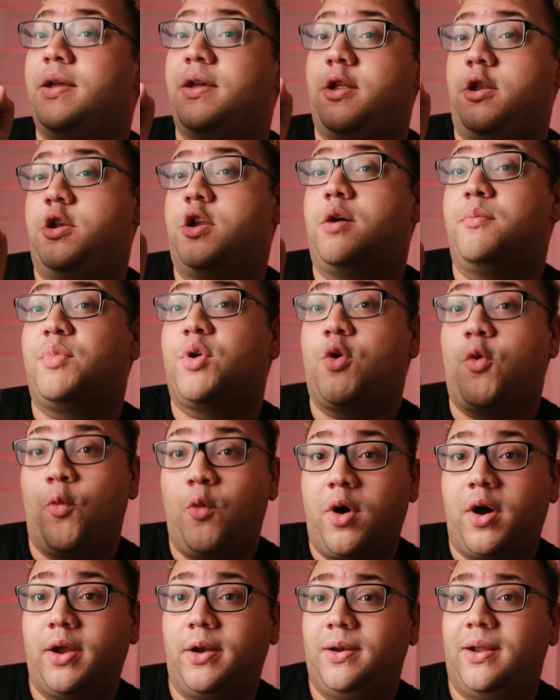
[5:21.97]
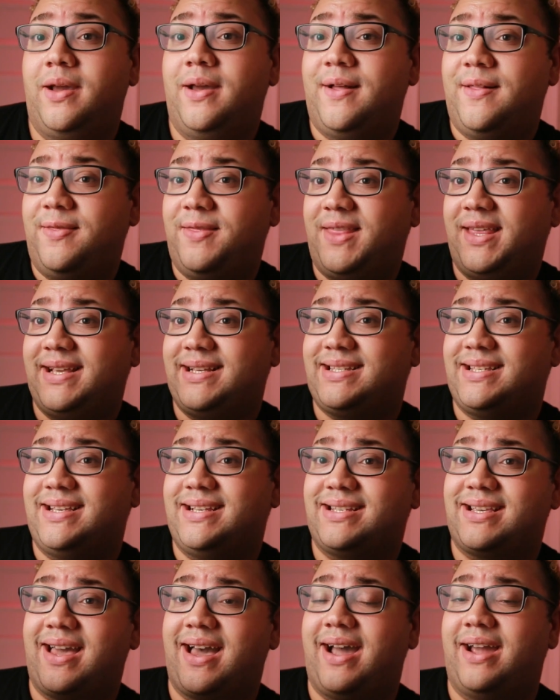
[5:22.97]
Number one, this
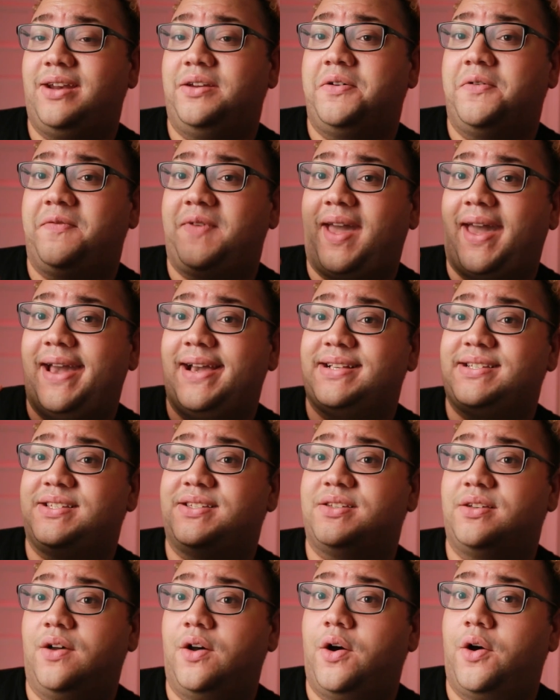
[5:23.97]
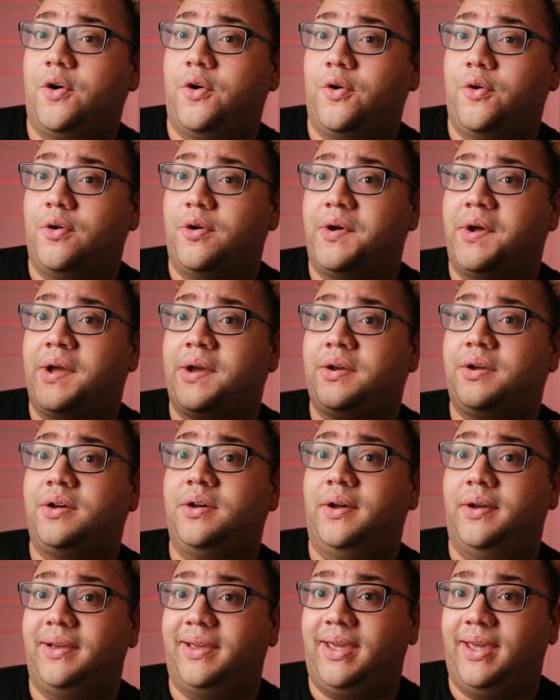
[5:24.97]
is kind of a slow,
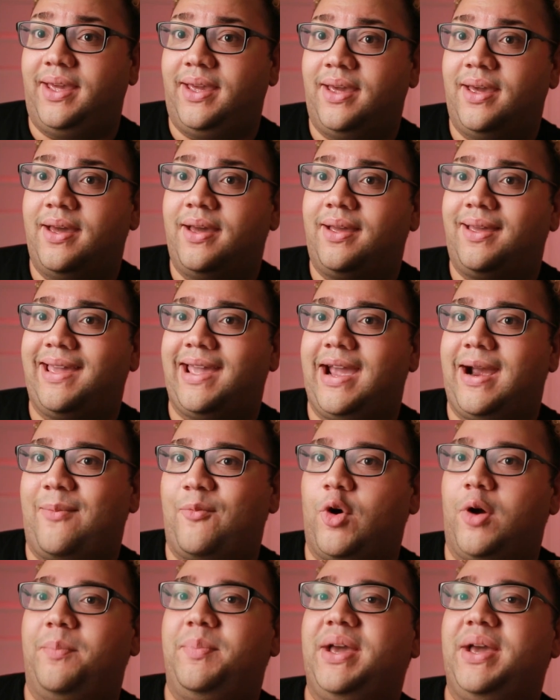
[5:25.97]
clunky camera.